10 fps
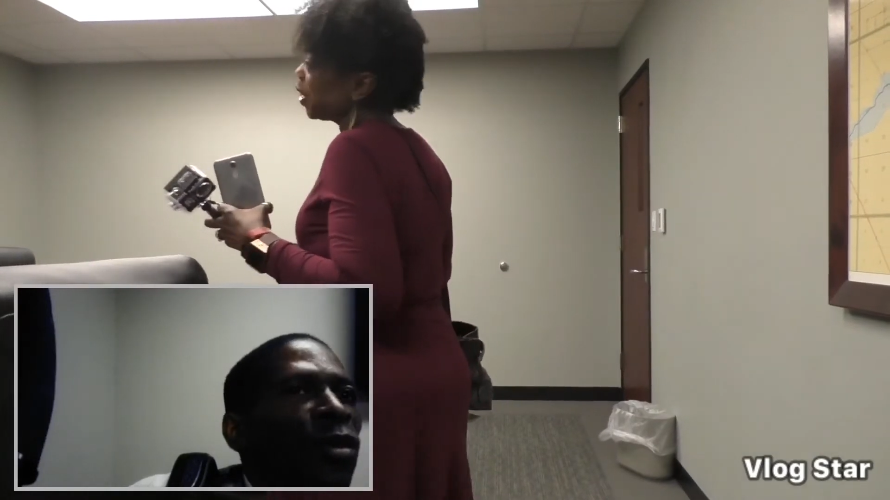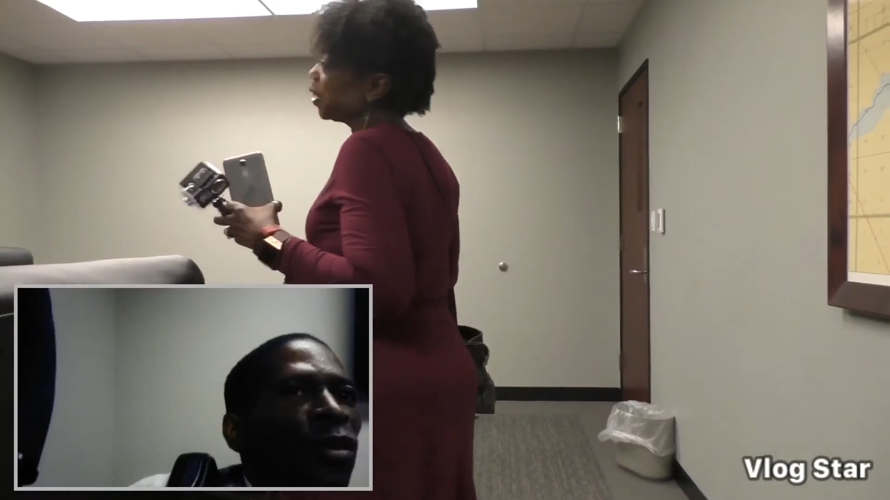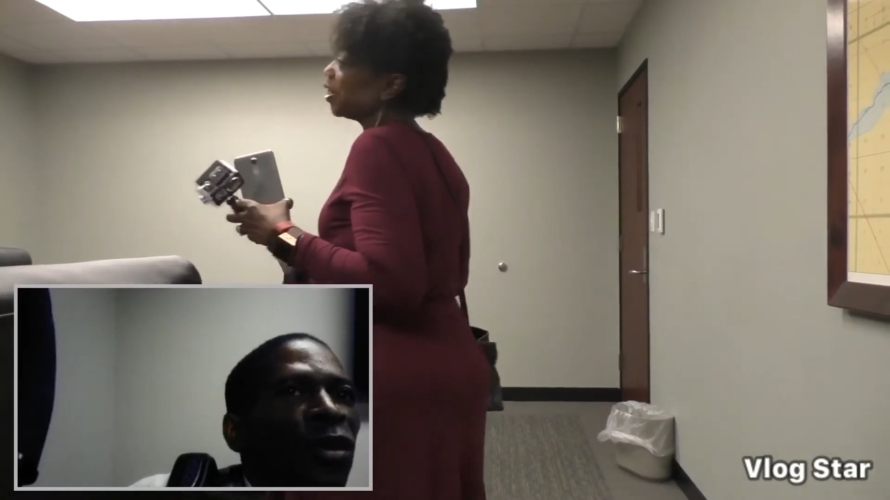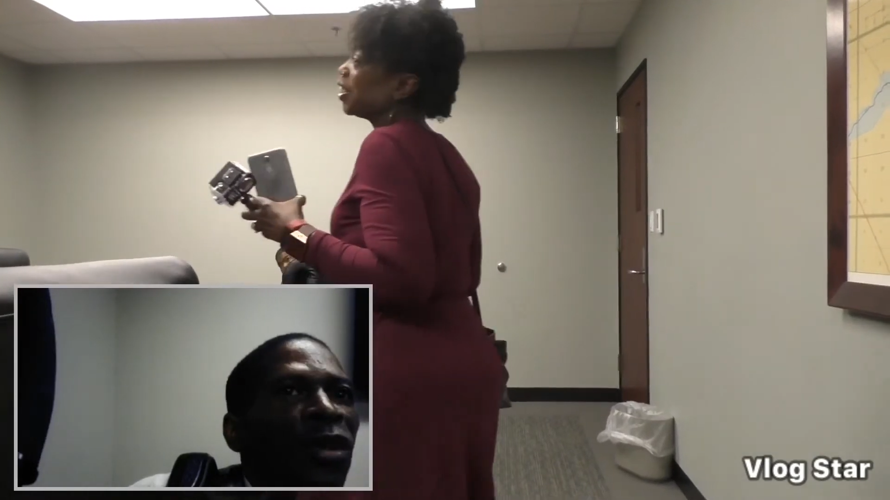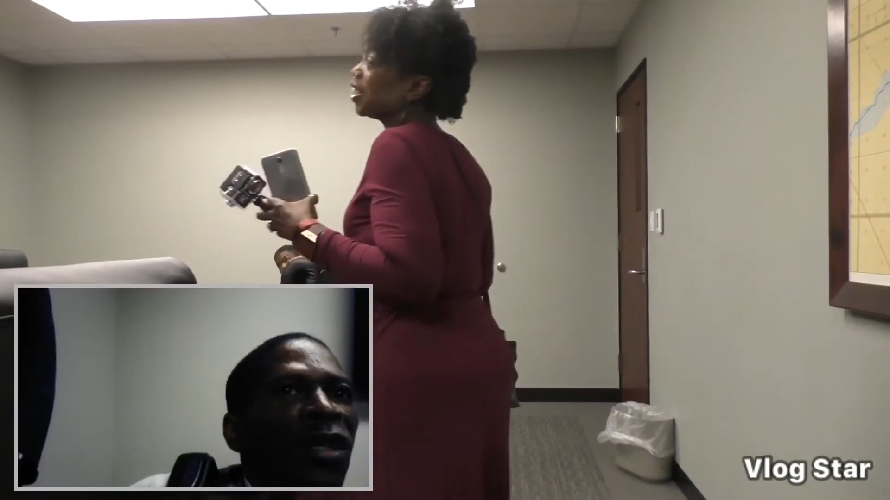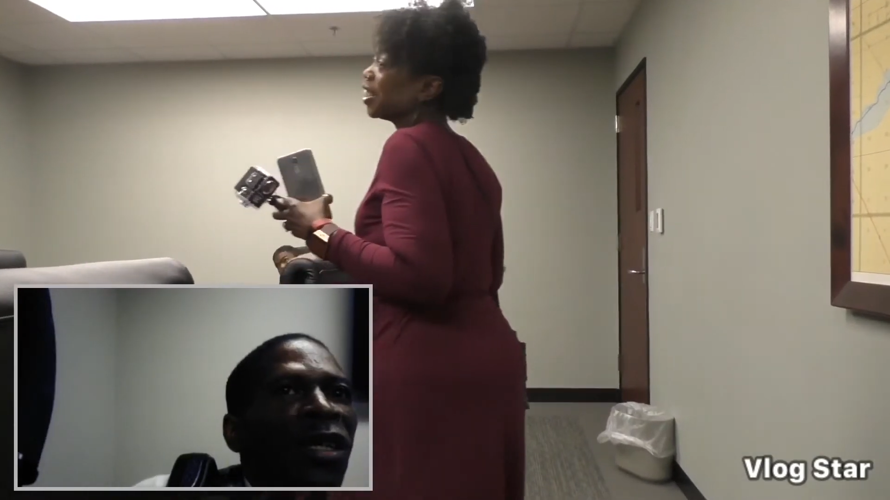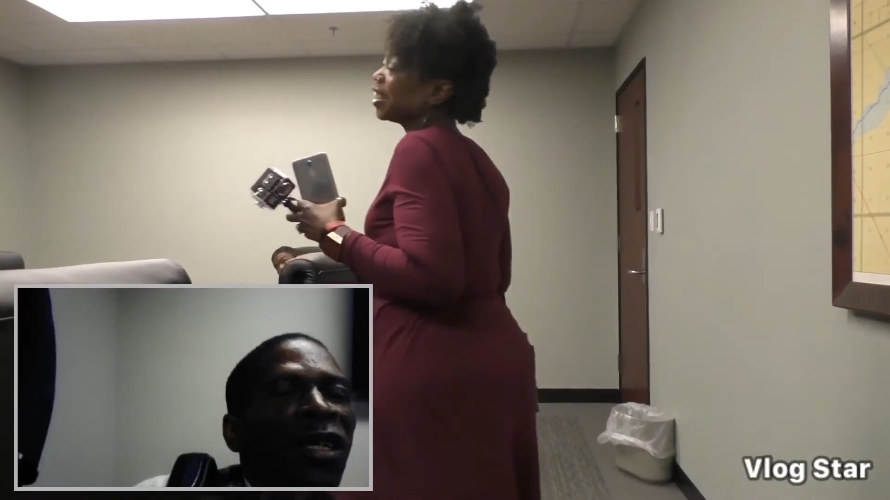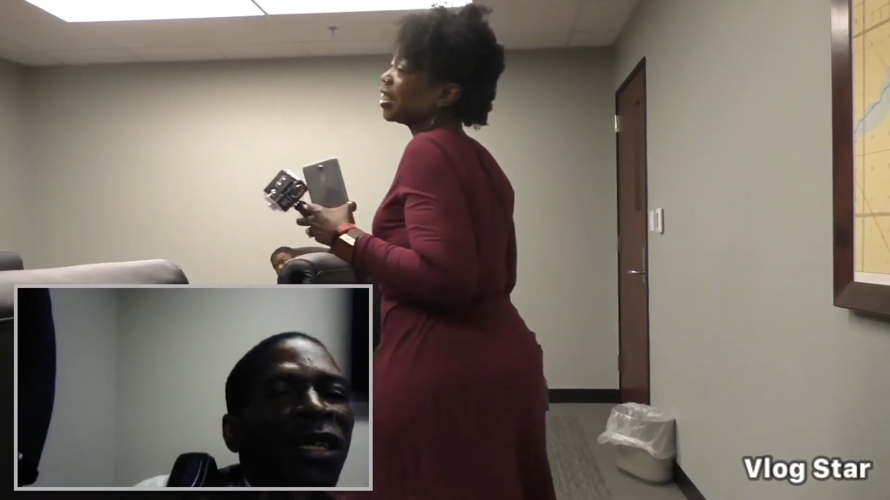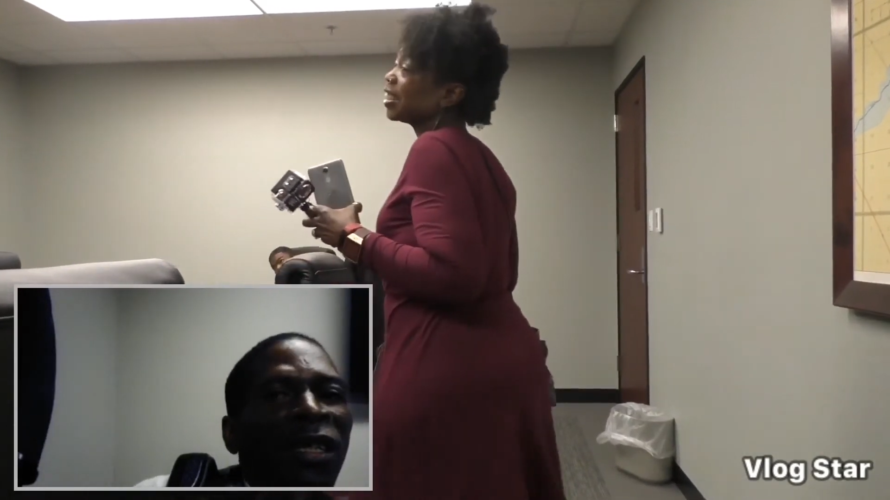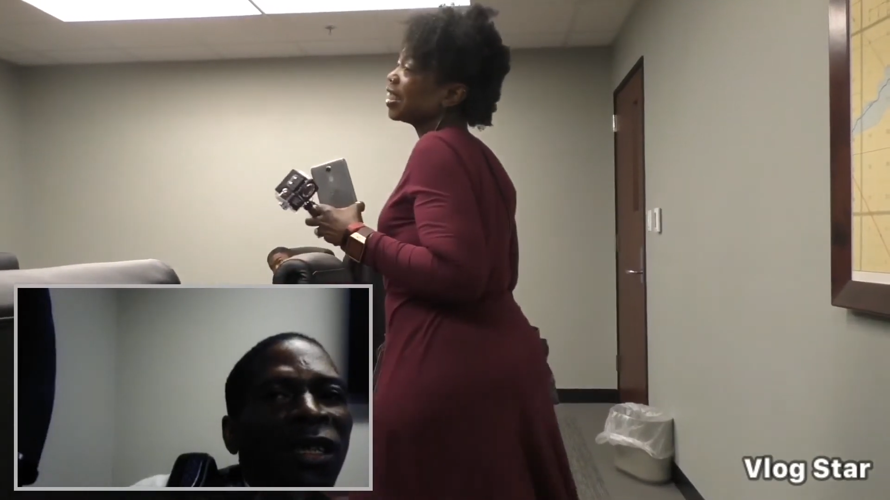and my
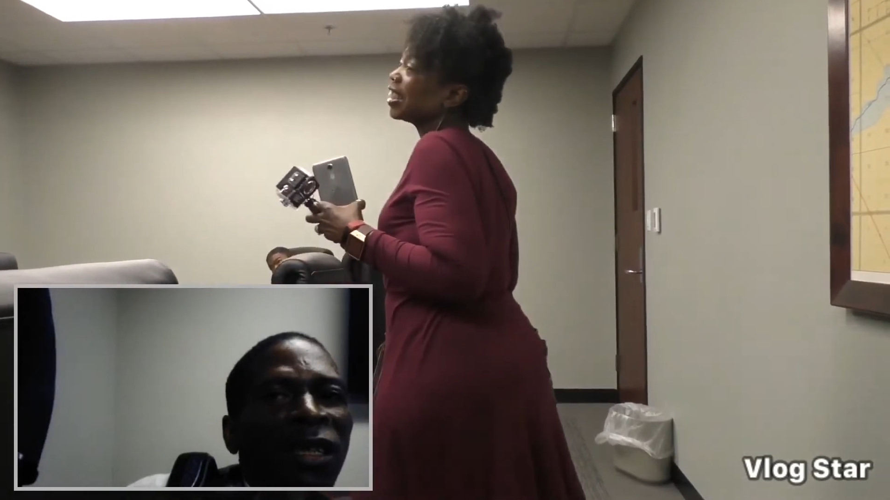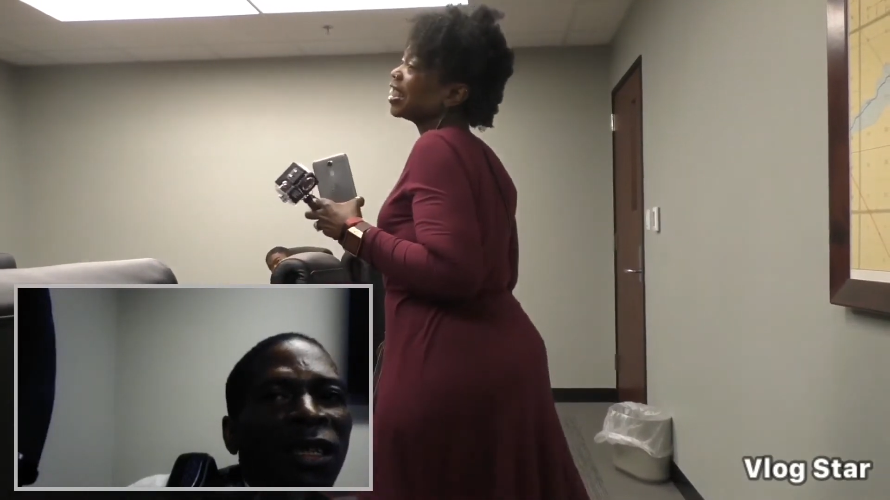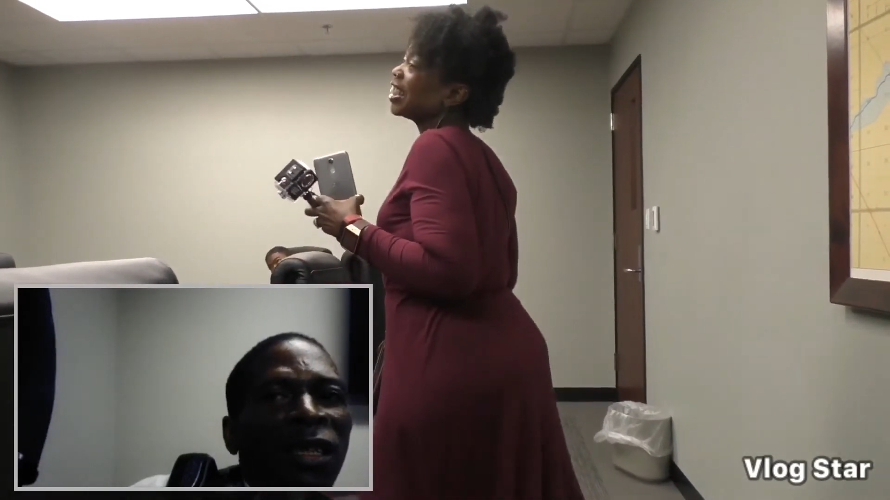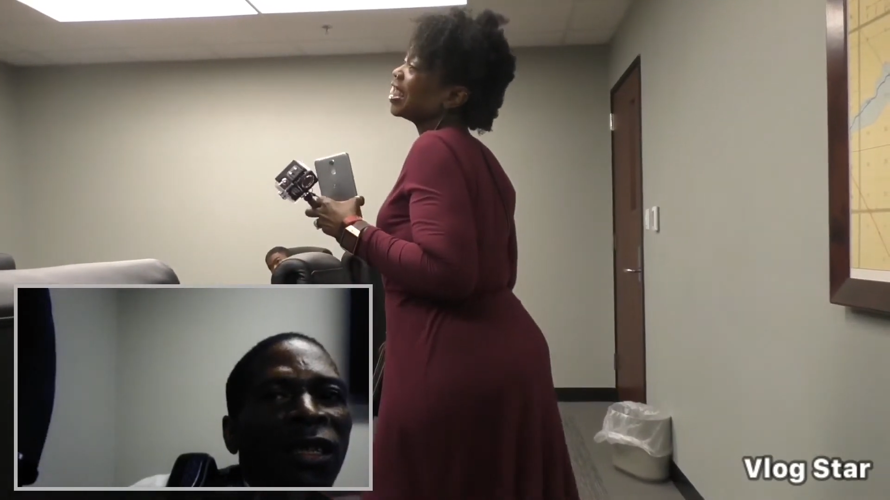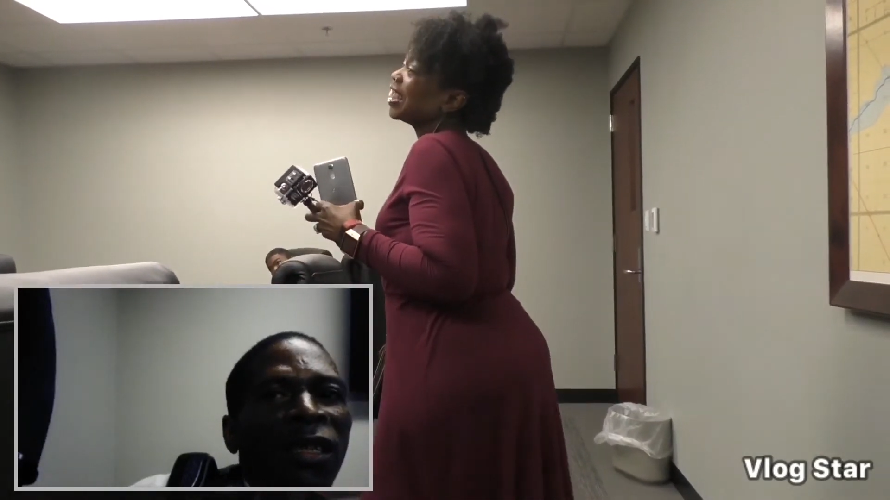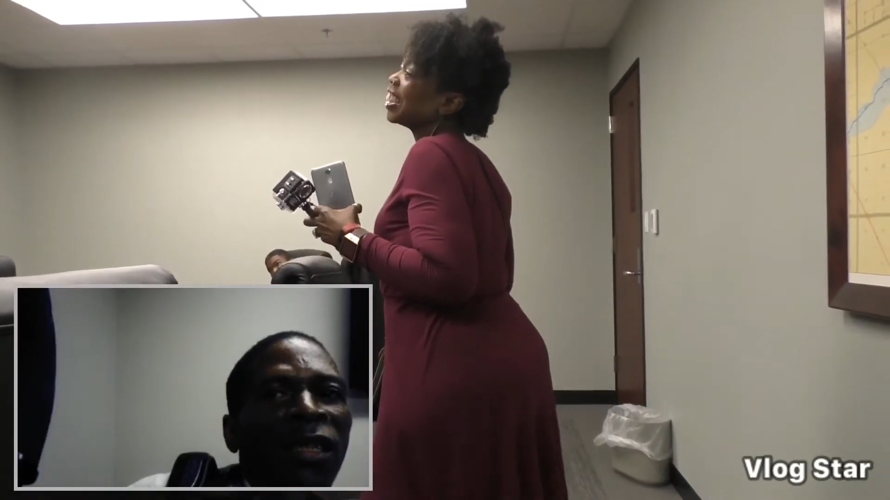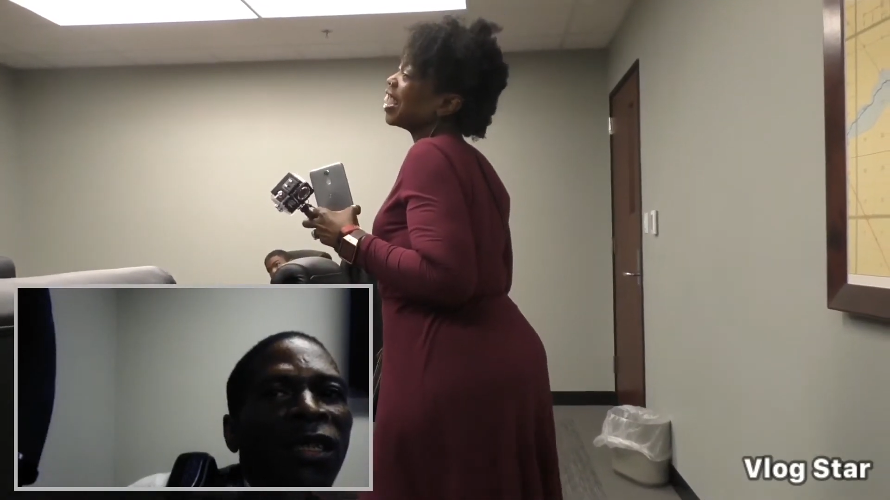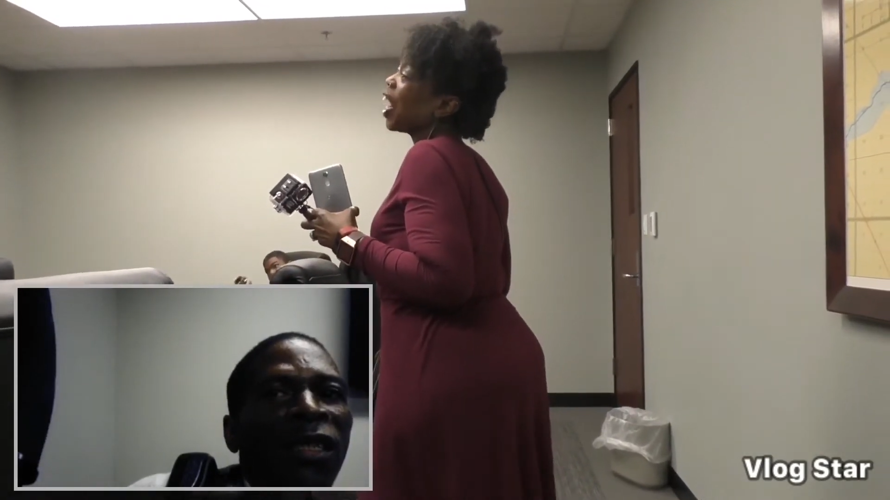husband's a school teacher,